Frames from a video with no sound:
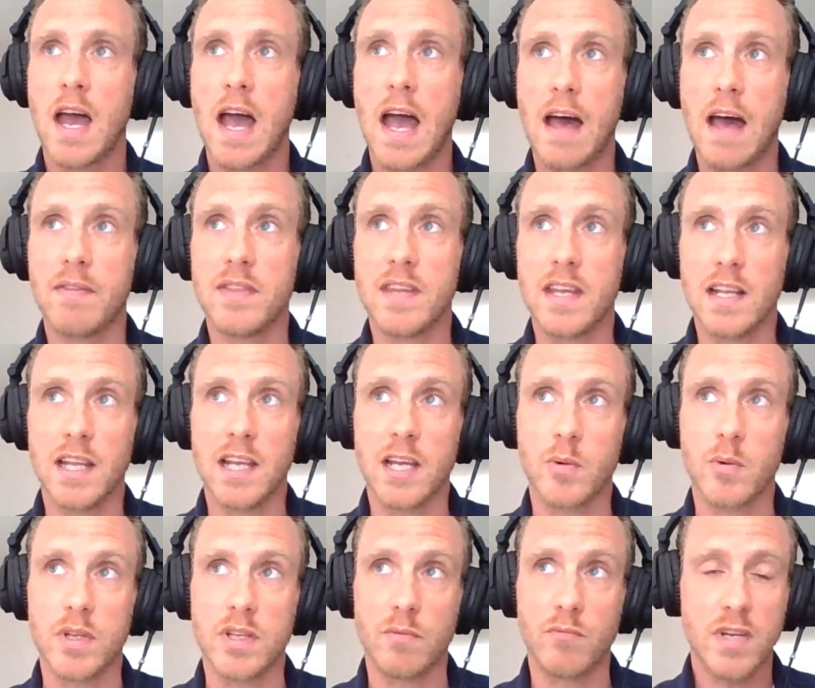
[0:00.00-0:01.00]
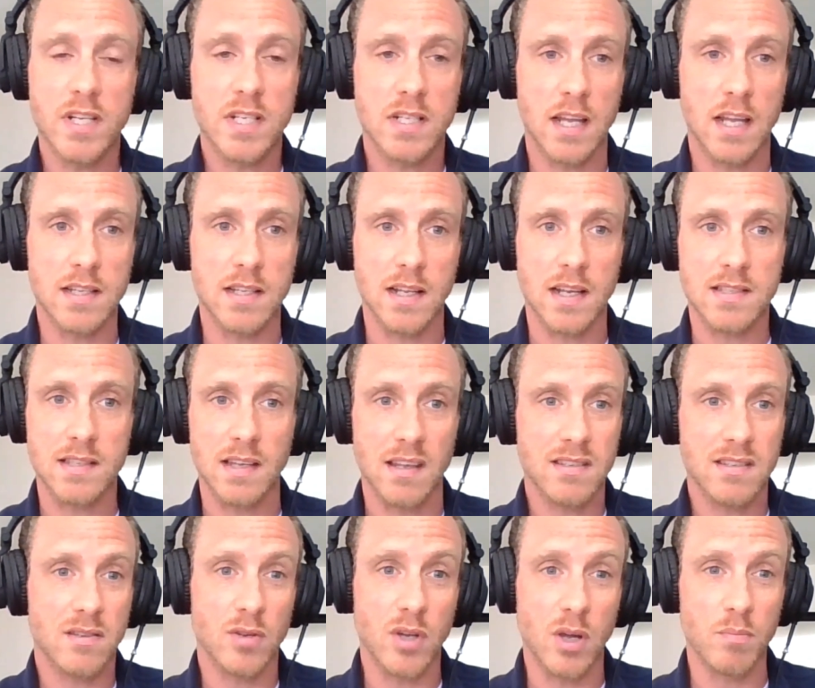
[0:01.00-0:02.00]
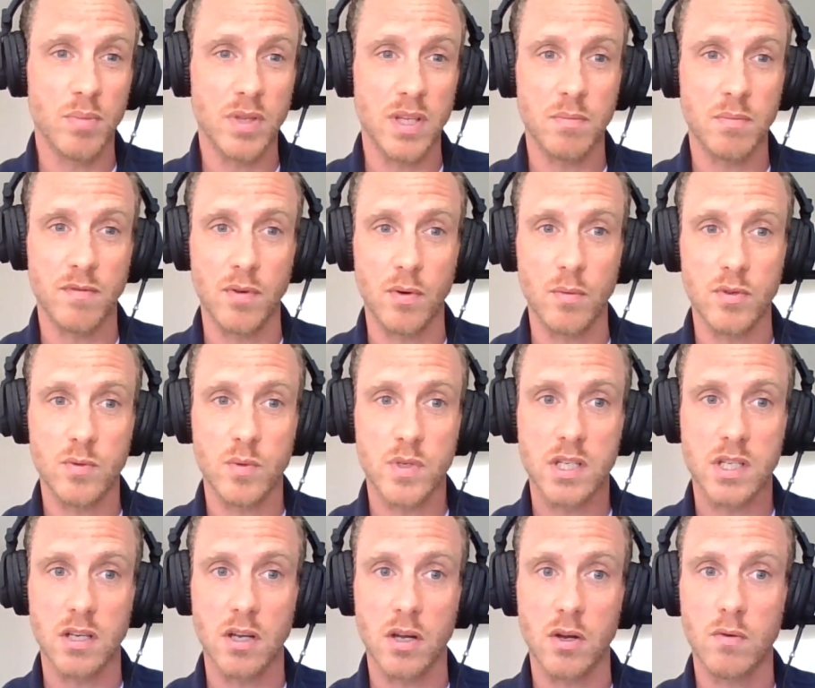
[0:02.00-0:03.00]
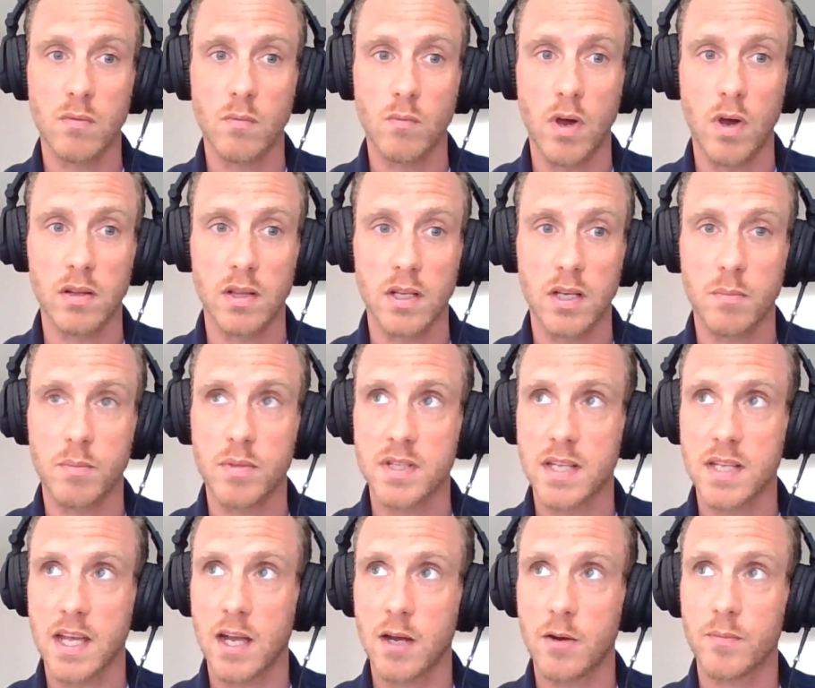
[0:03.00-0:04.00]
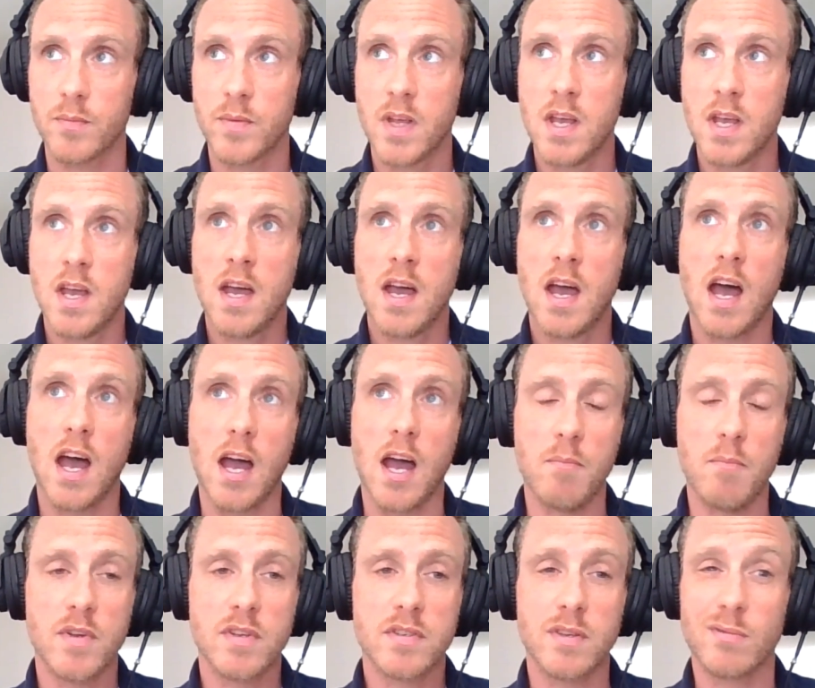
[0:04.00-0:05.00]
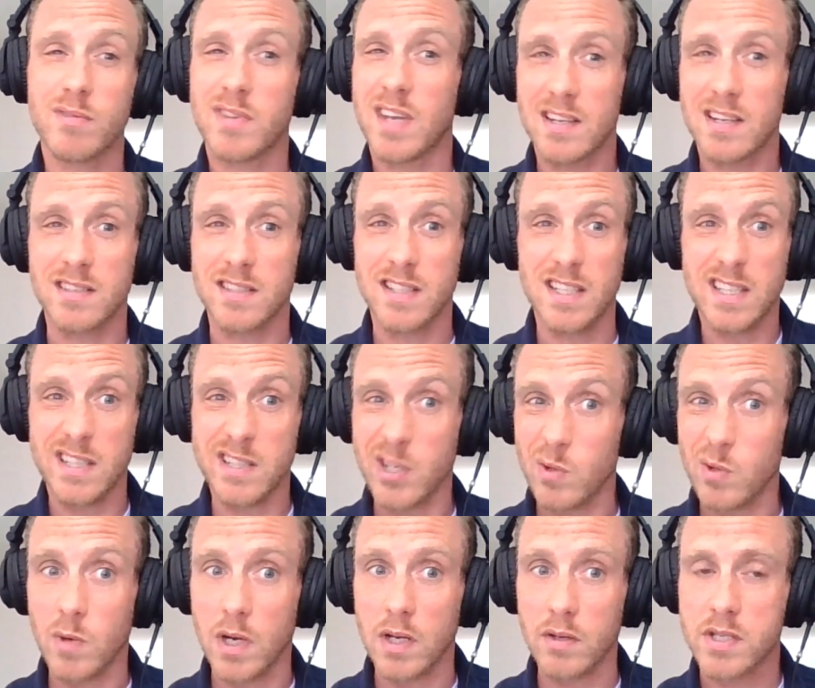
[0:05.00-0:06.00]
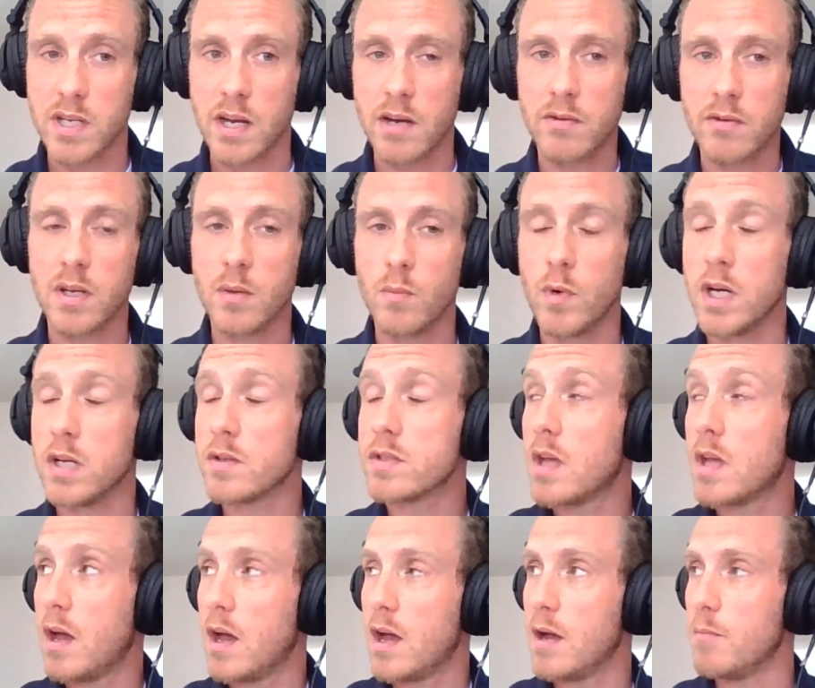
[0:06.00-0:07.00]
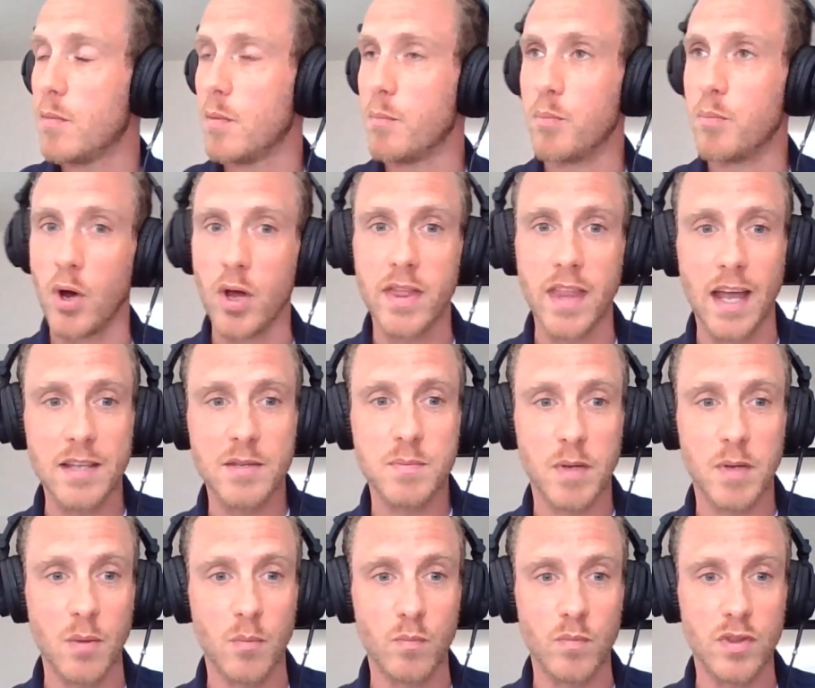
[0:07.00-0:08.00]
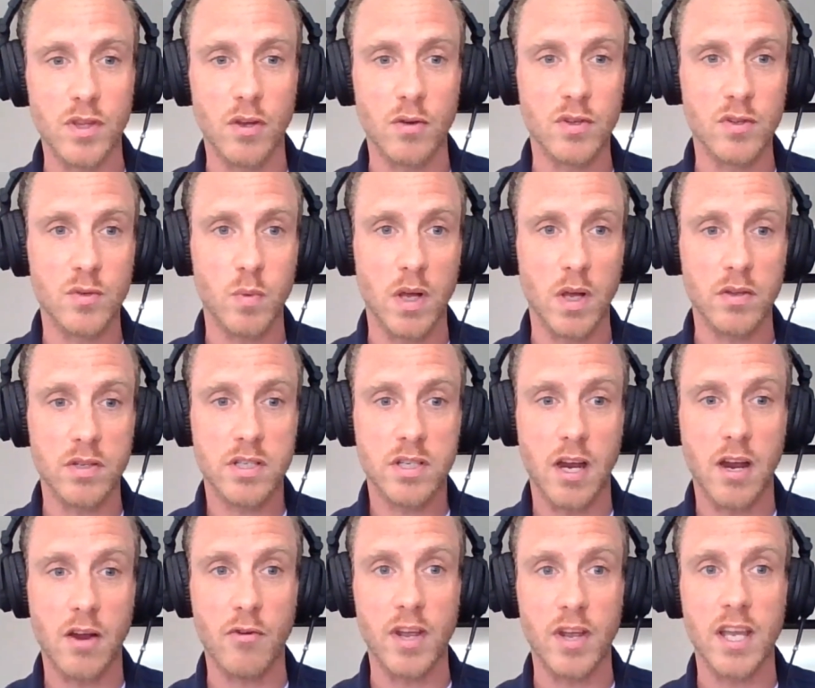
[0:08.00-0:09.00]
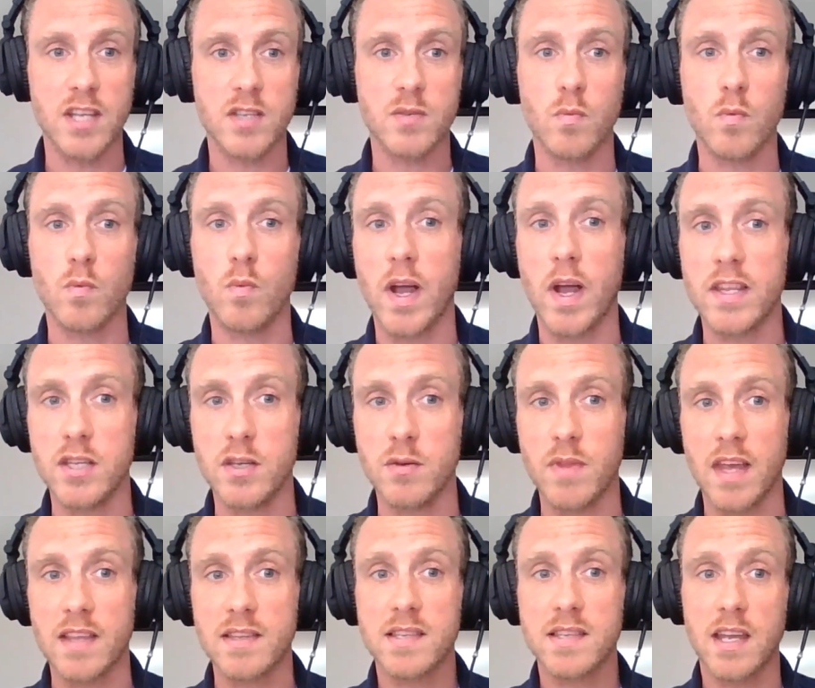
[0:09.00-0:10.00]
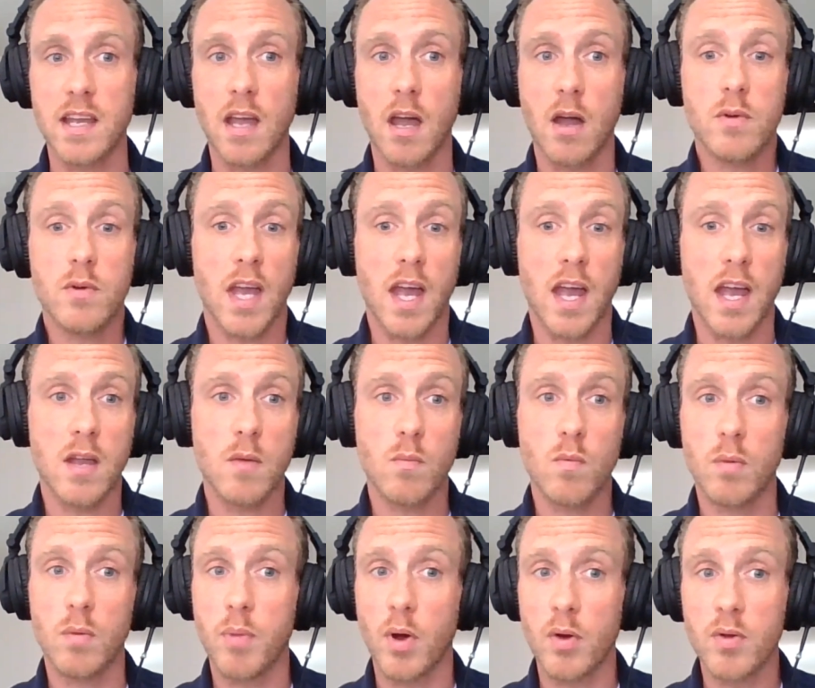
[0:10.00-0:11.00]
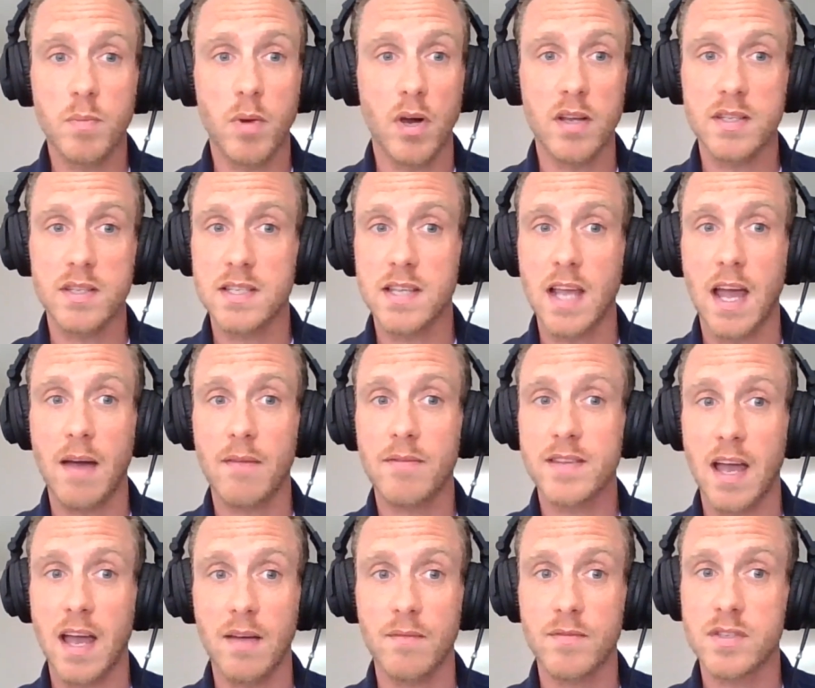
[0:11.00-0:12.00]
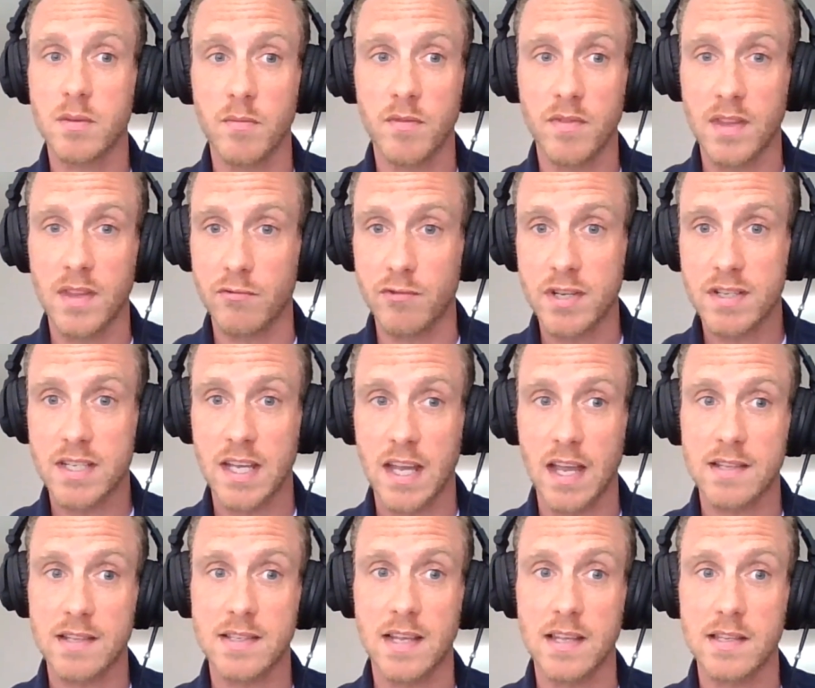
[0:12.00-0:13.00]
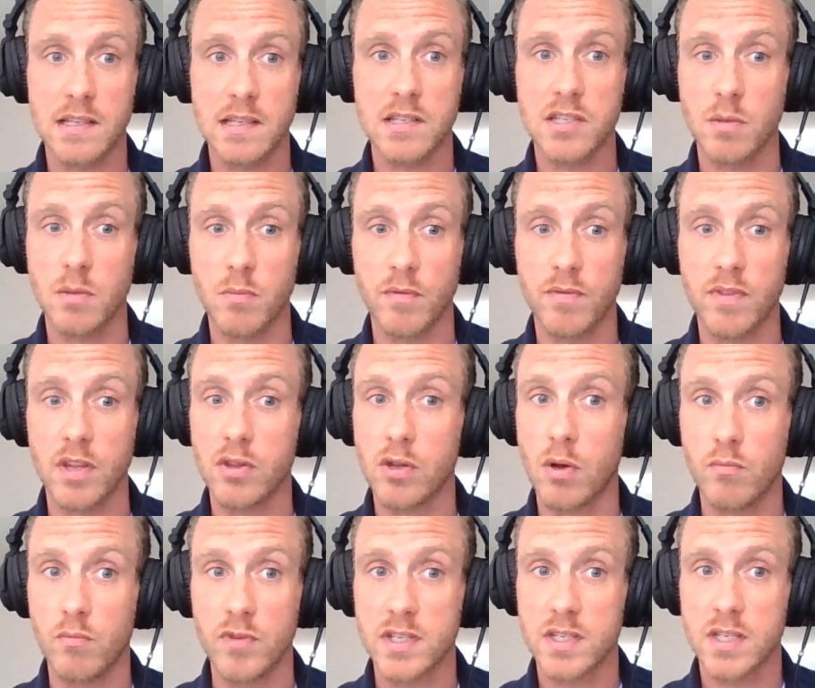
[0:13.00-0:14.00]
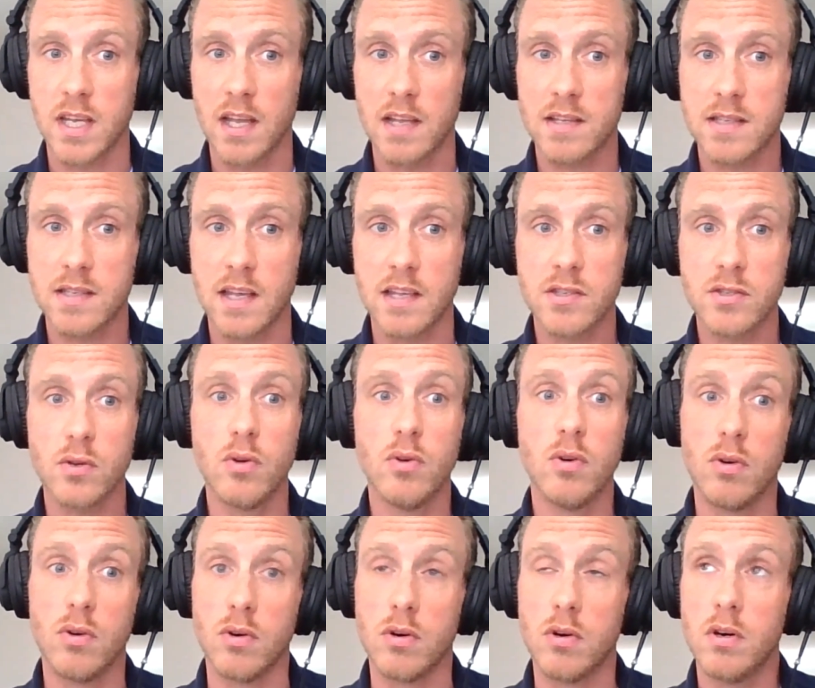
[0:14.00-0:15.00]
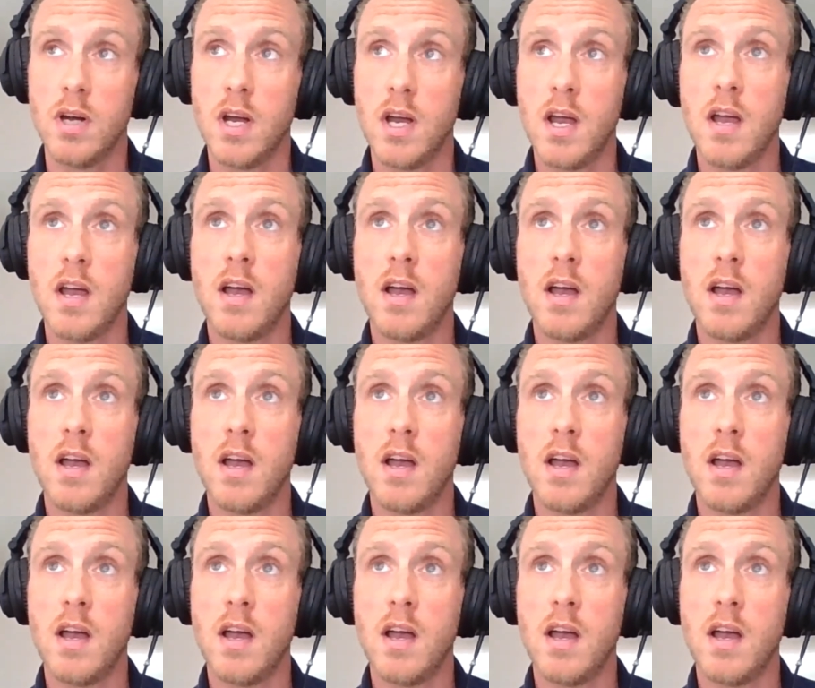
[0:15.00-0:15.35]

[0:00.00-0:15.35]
and the illiquid and risk laden assets, so company performance, which can go wildly up and down. So they actually didn't do wealth sharing in Wales, but that's become known as wealth sharing, is when you then say, okay, well, both parties have to have some of the risky assets and some of the non-risky assets, or